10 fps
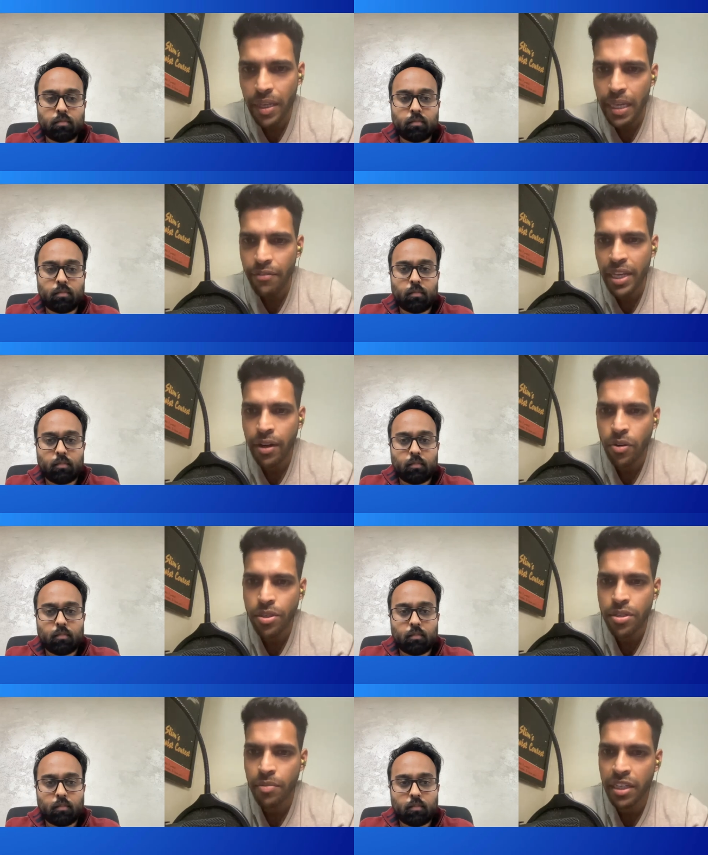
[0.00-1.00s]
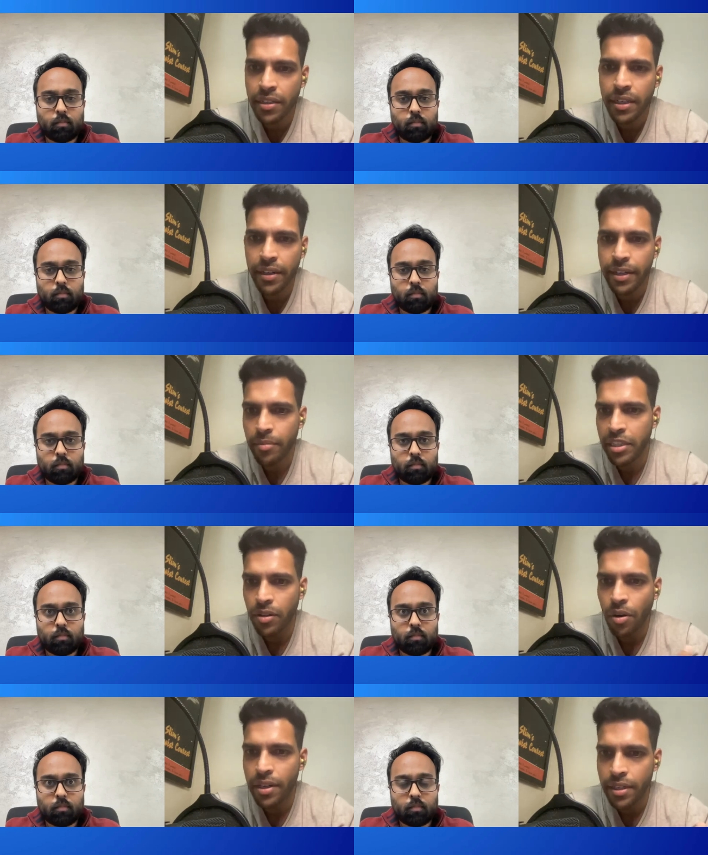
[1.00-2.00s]
Speaker 1: the EV ecosystem in India, right?
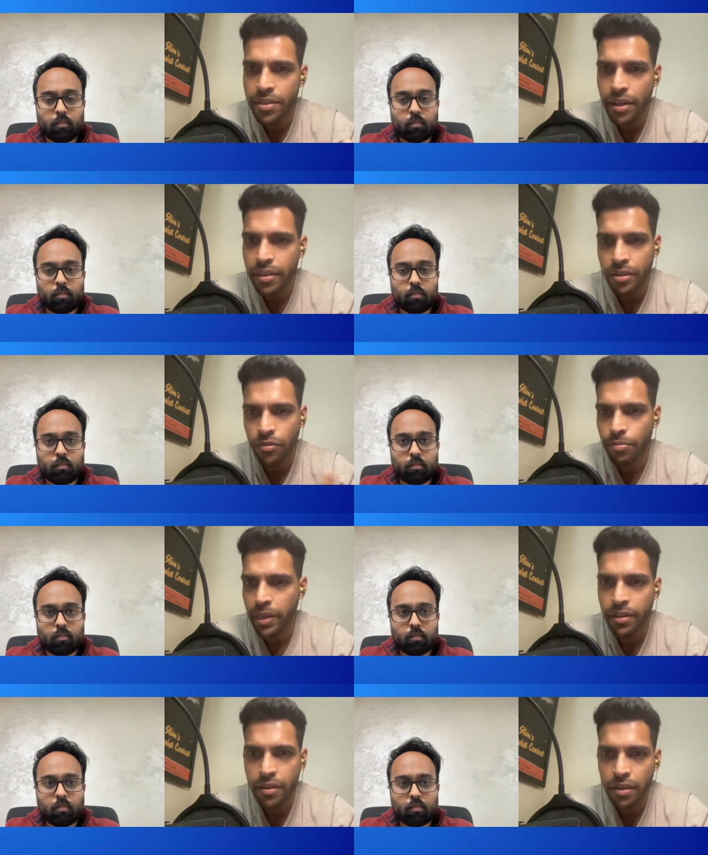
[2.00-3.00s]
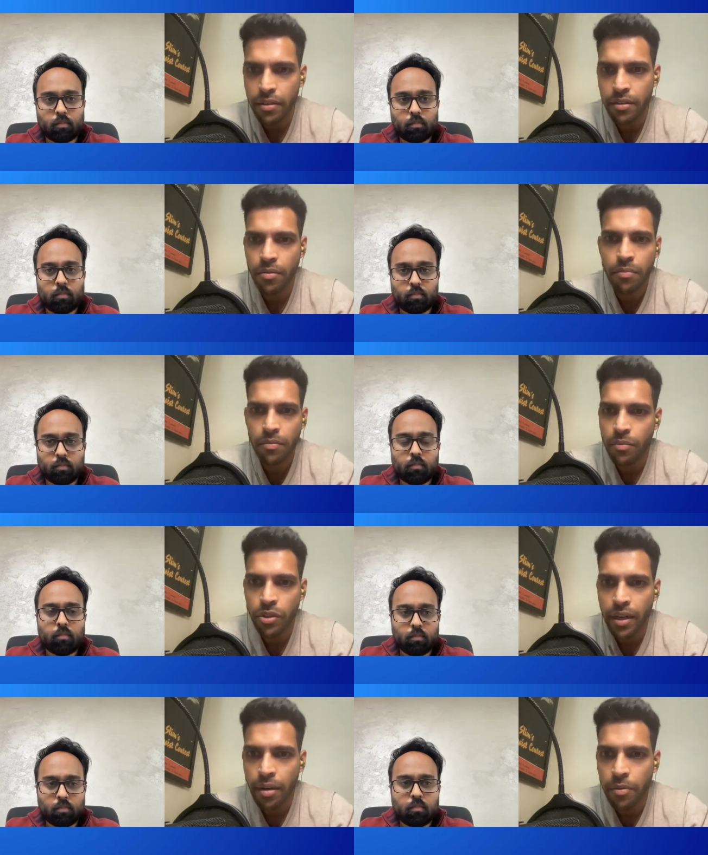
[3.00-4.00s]
You're an insider. You've spent
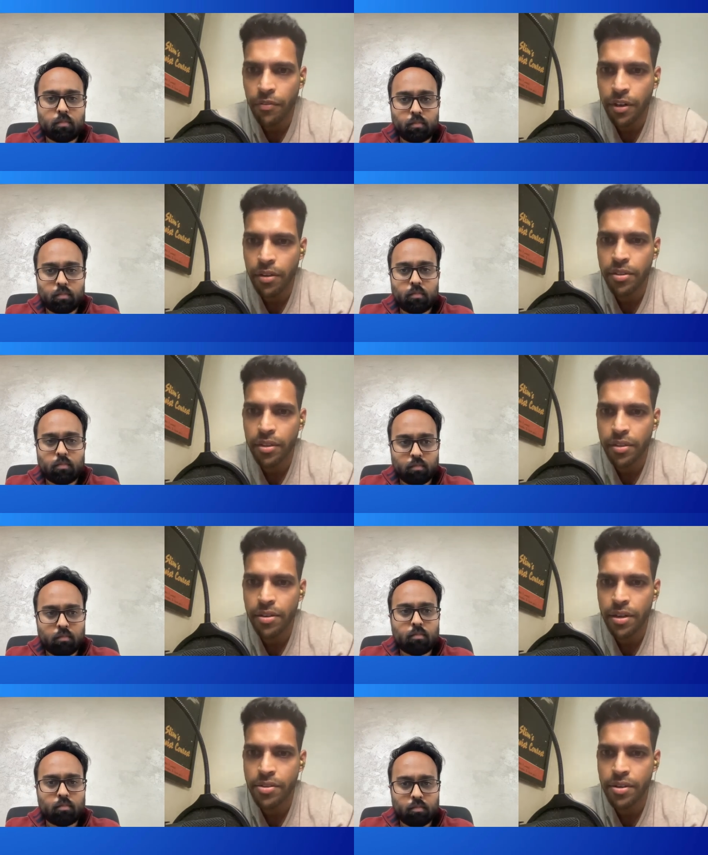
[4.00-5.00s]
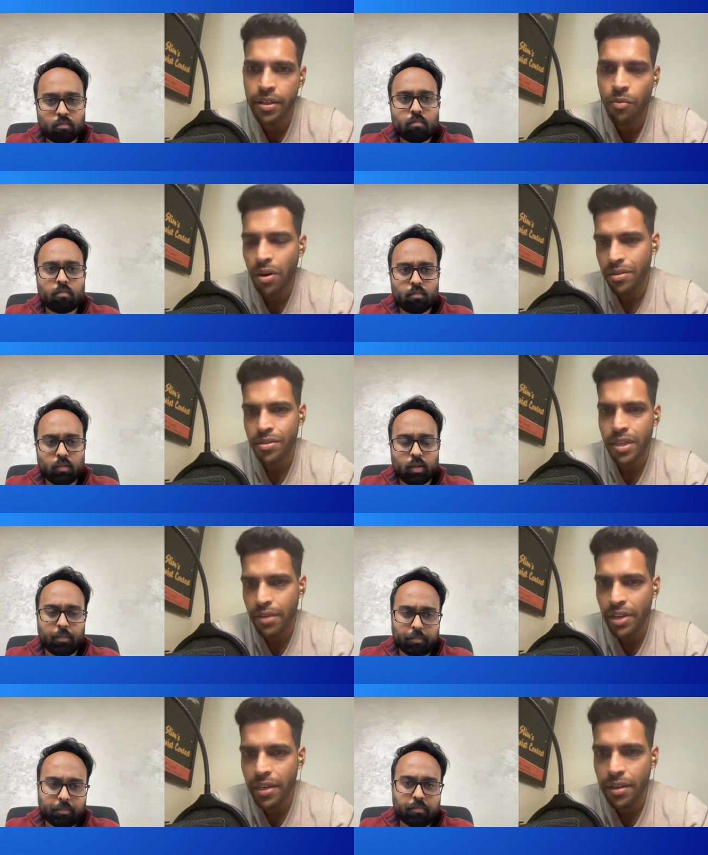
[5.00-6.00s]
more than a couple of years in this industry. What does the
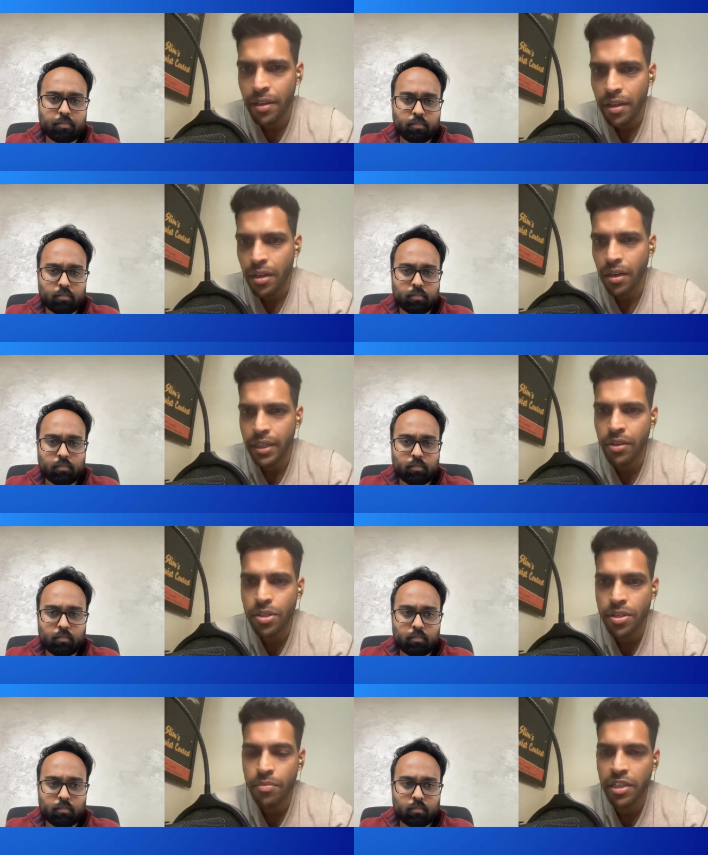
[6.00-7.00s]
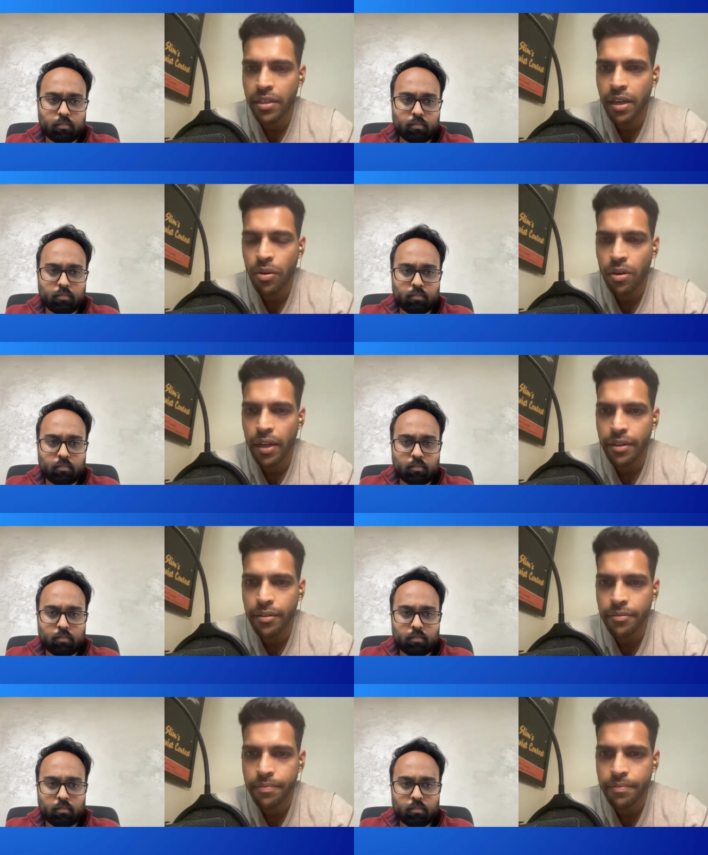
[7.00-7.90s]
EV ecosystem in India look like?